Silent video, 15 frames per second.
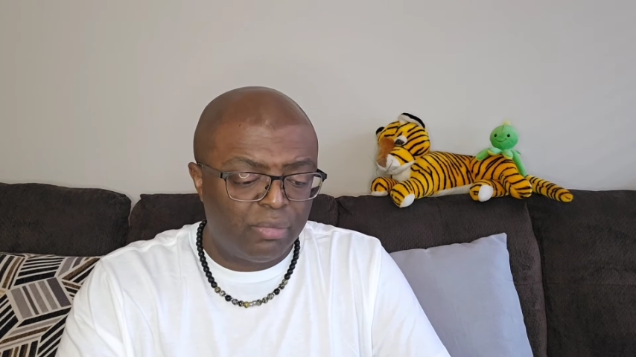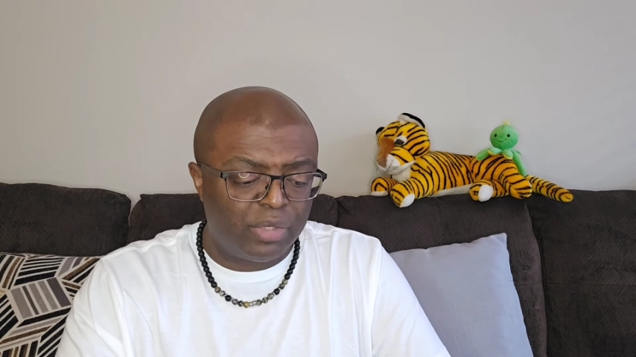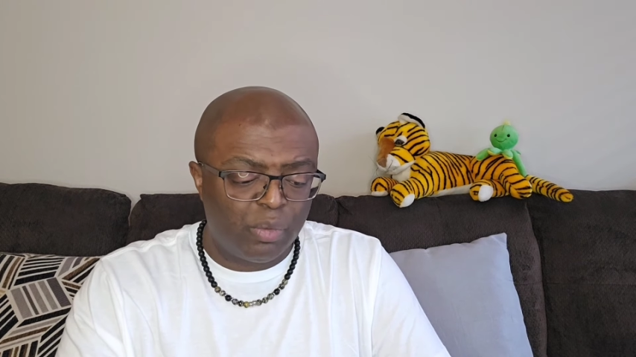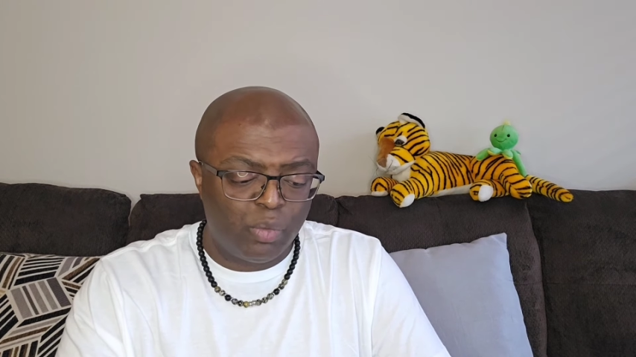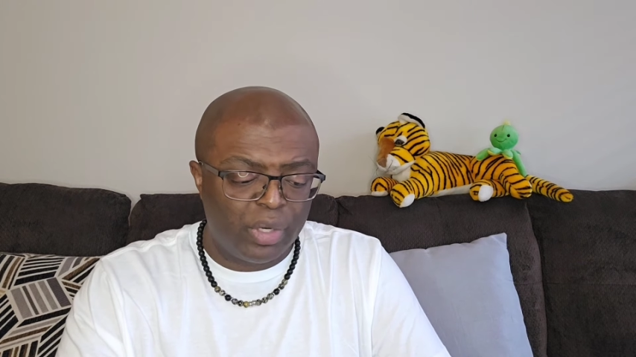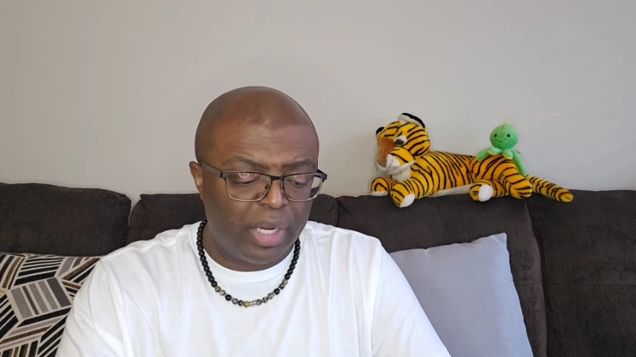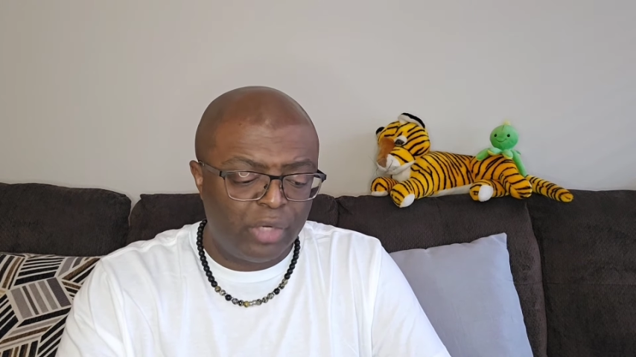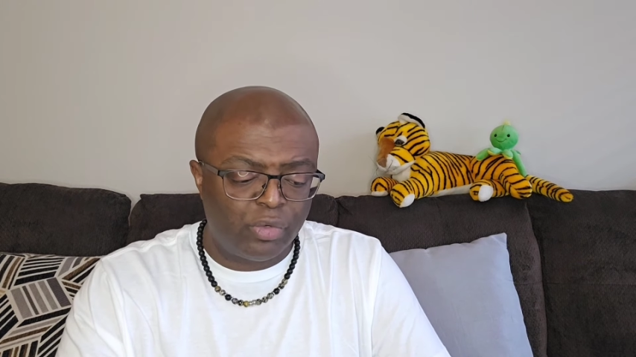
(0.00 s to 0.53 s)

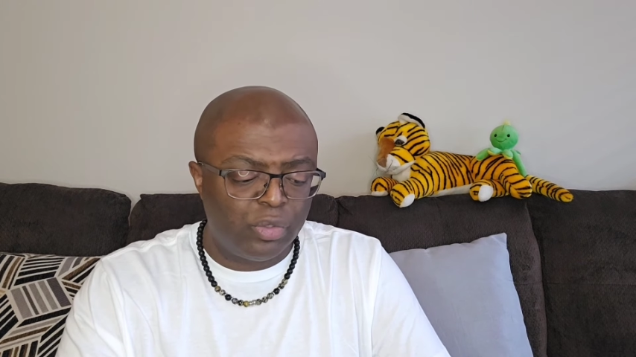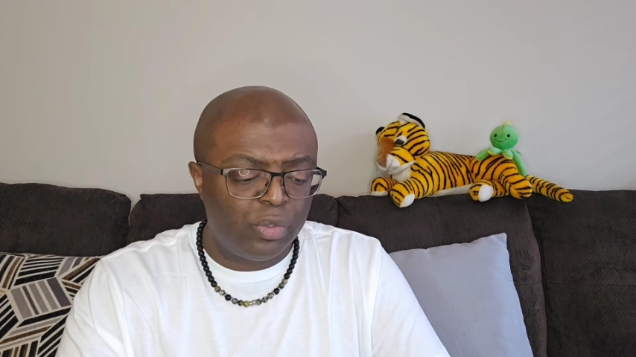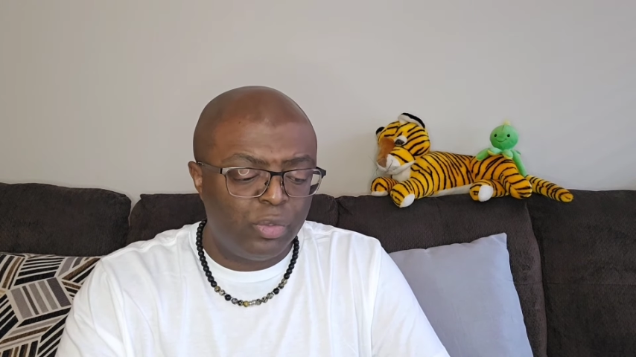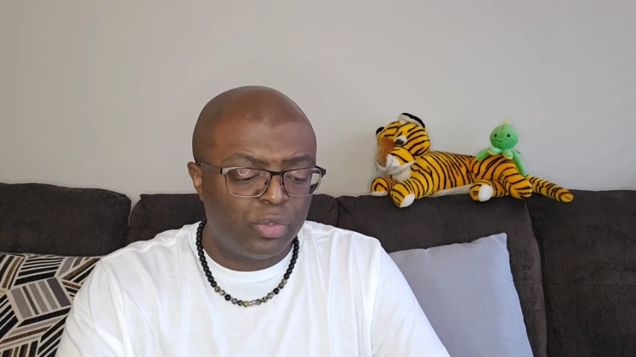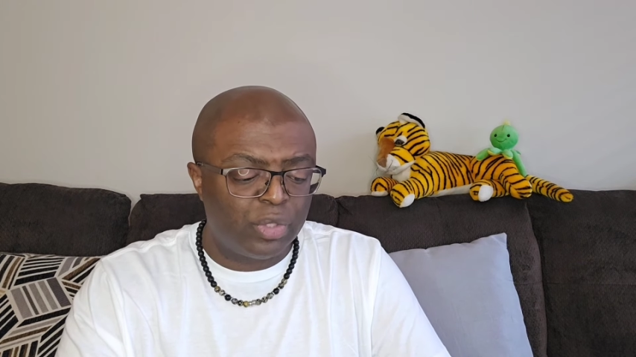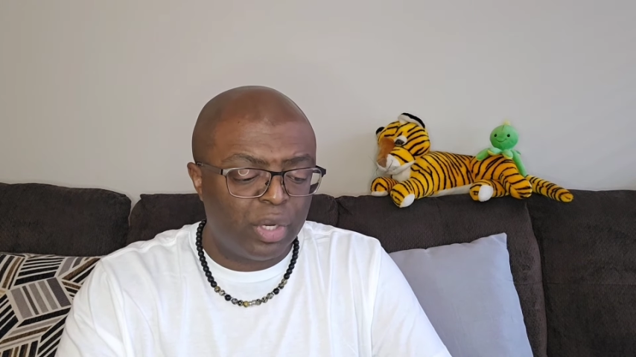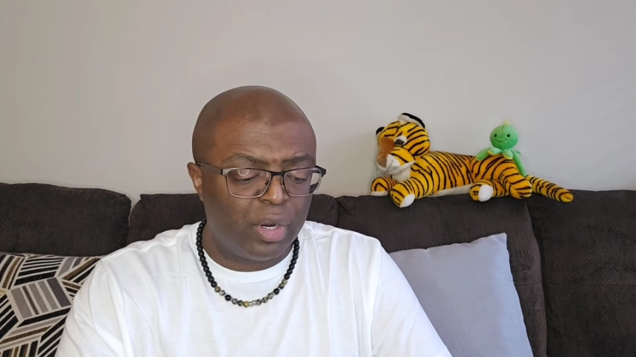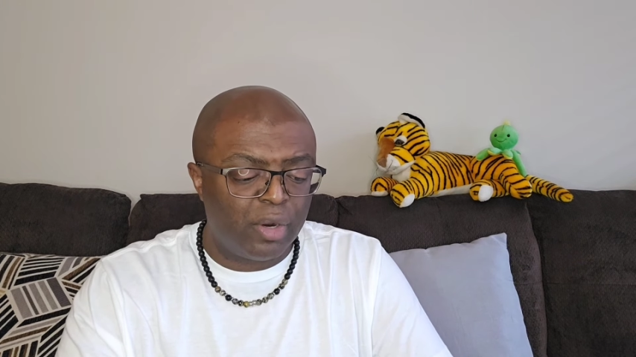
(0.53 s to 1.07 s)
someone
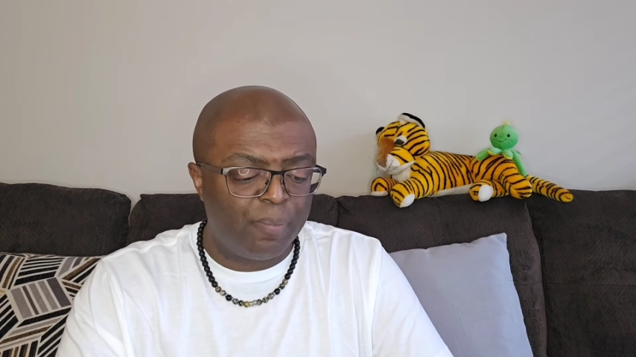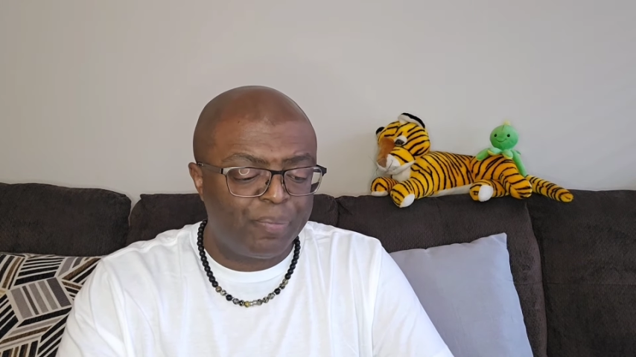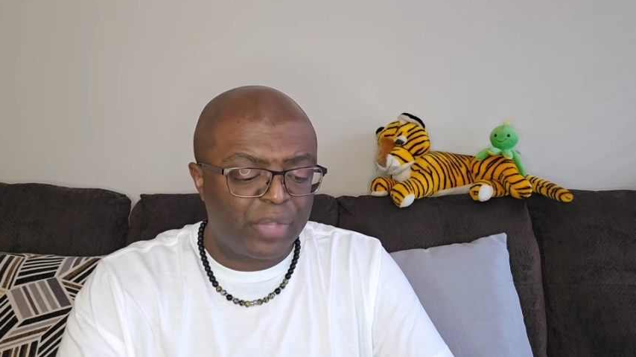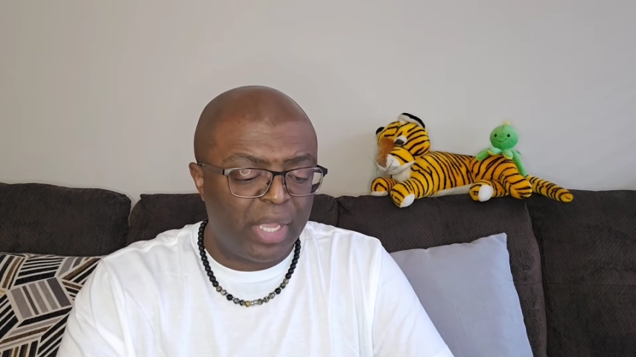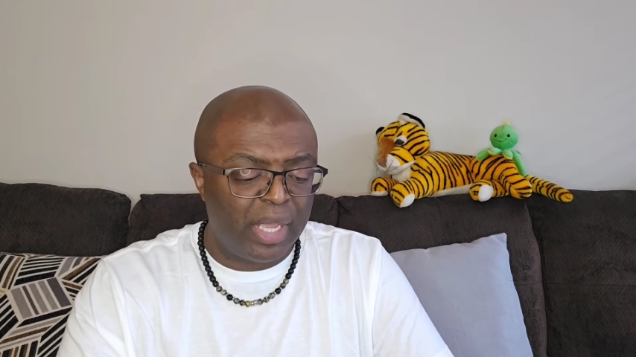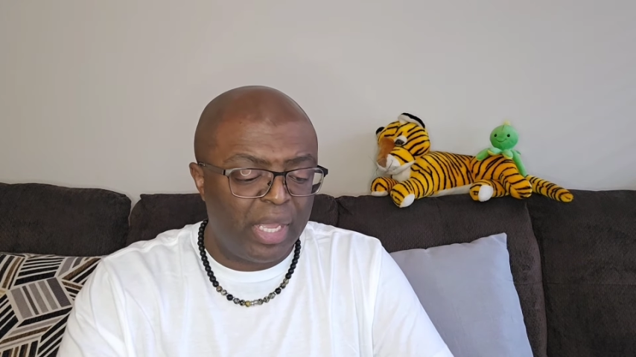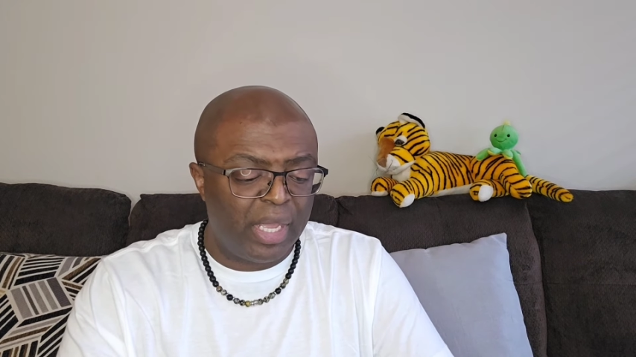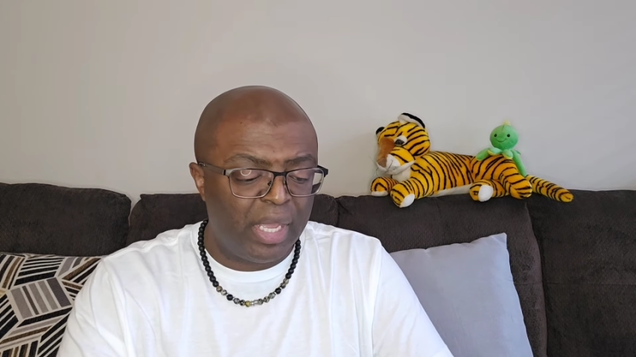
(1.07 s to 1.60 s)
introduce her
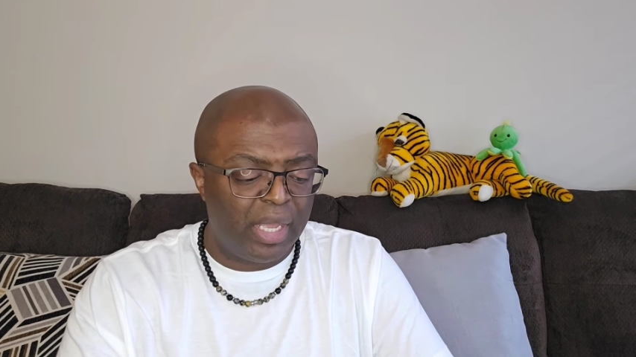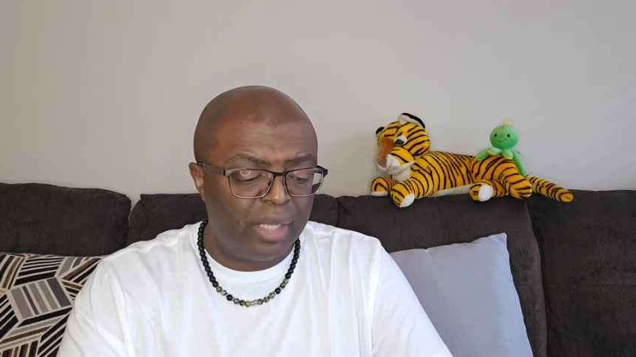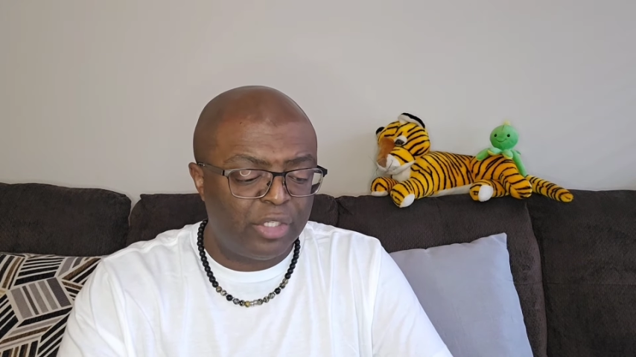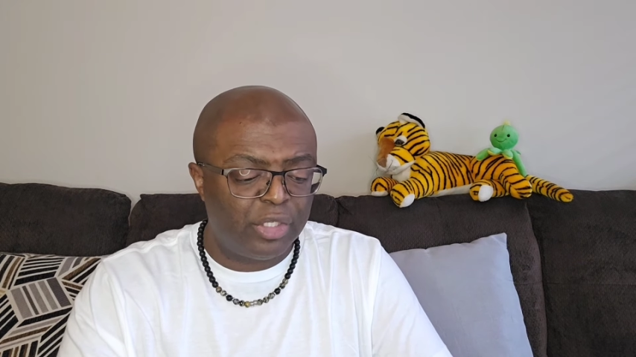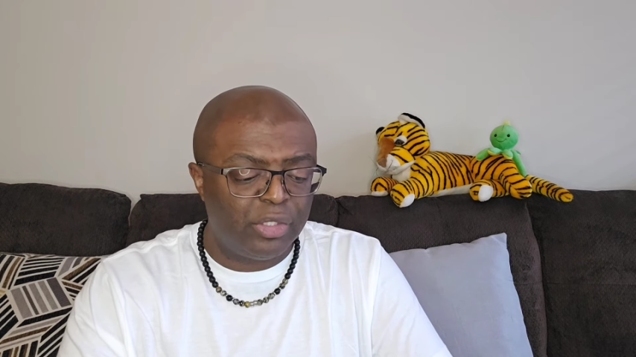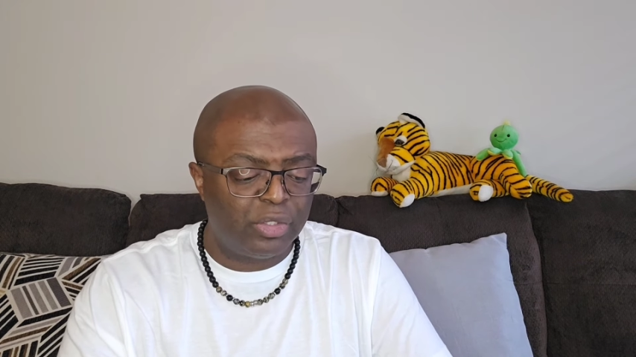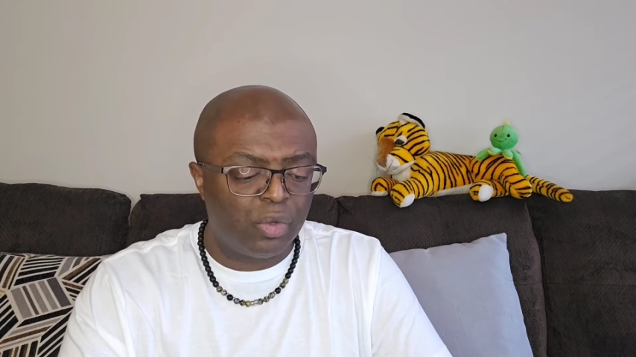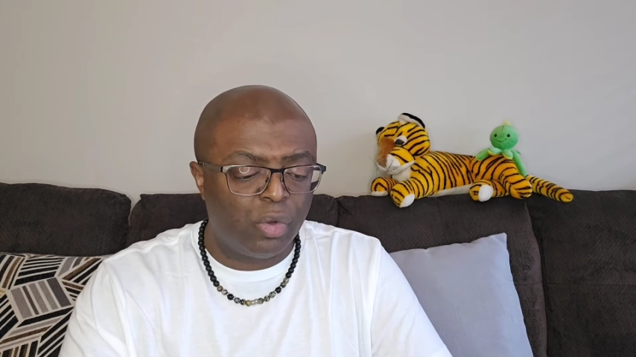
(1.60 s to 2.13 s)

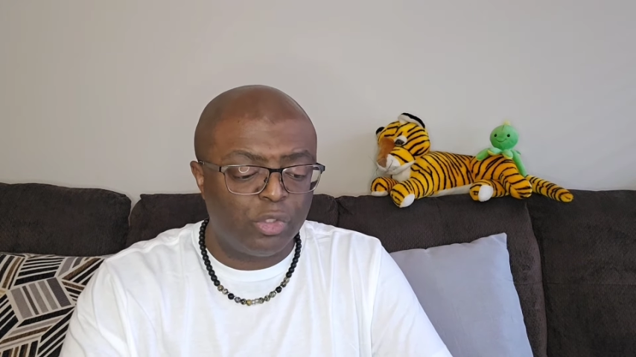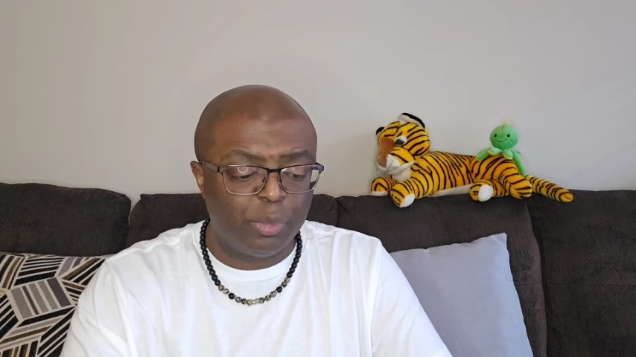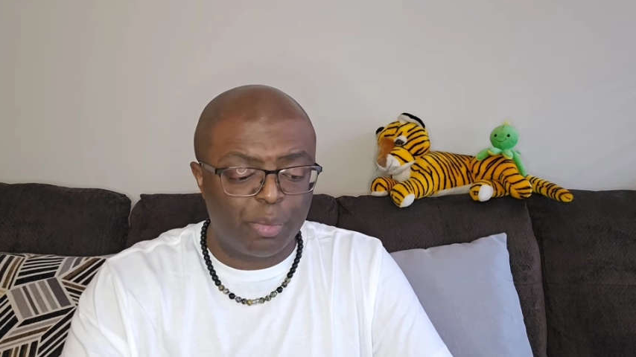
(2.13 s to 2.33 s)
as she's going